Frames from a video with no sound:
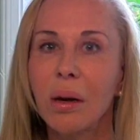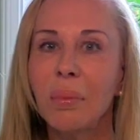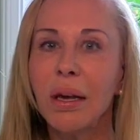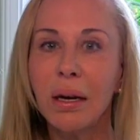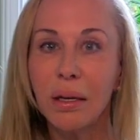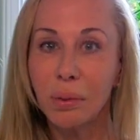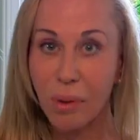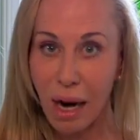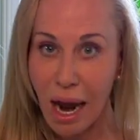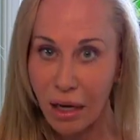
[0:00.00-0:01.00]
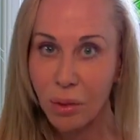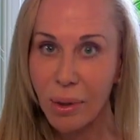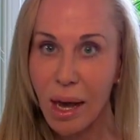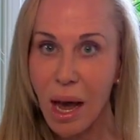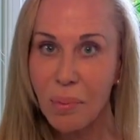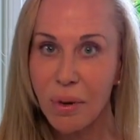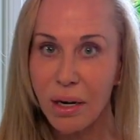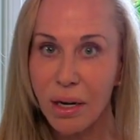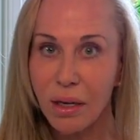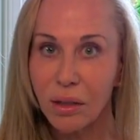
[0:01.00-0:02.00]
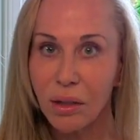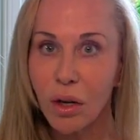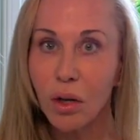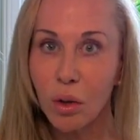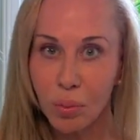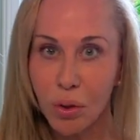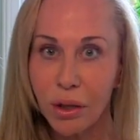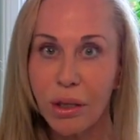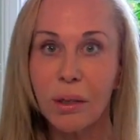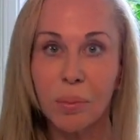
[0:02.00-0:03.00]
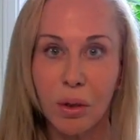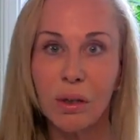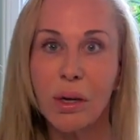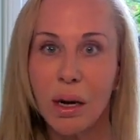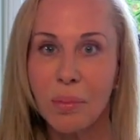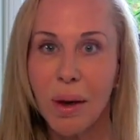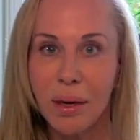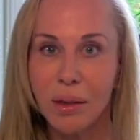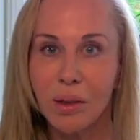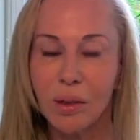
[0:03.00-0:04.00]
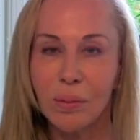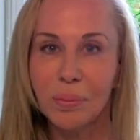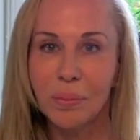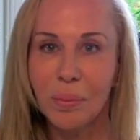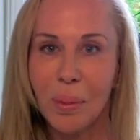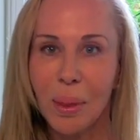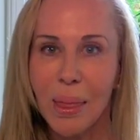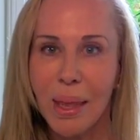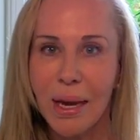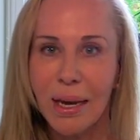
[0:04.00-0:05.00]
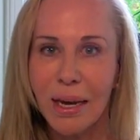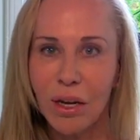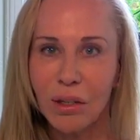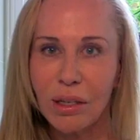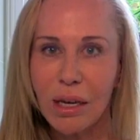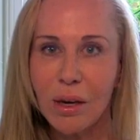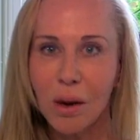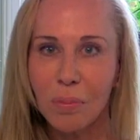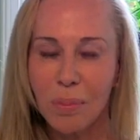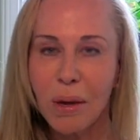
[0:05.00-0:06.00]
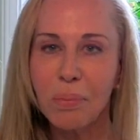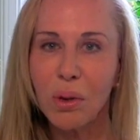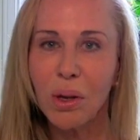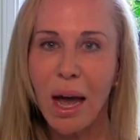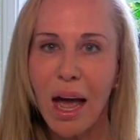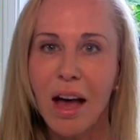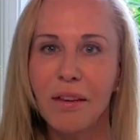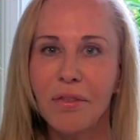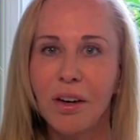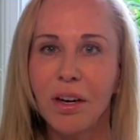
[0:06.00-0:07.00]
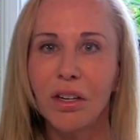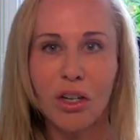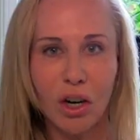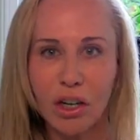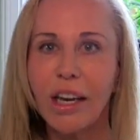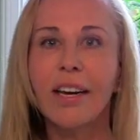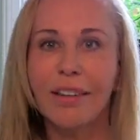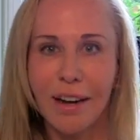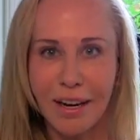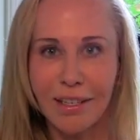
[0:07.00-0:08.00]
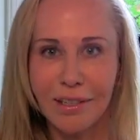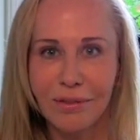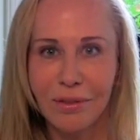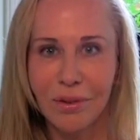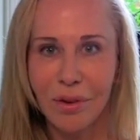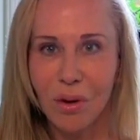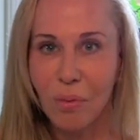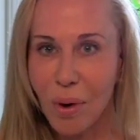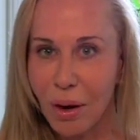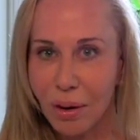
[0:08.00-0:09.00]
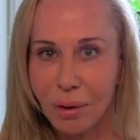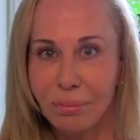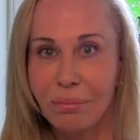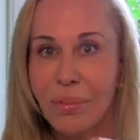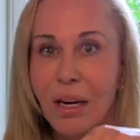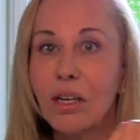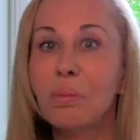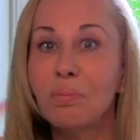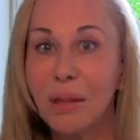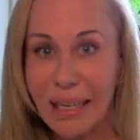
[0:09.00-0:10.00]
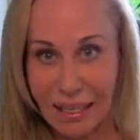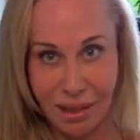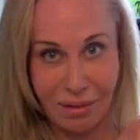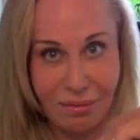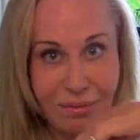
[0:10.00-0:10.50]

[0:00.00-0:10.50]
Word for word: Because what actually happened is you put this person on a pedestal. You see, people have dark and light. We're complete,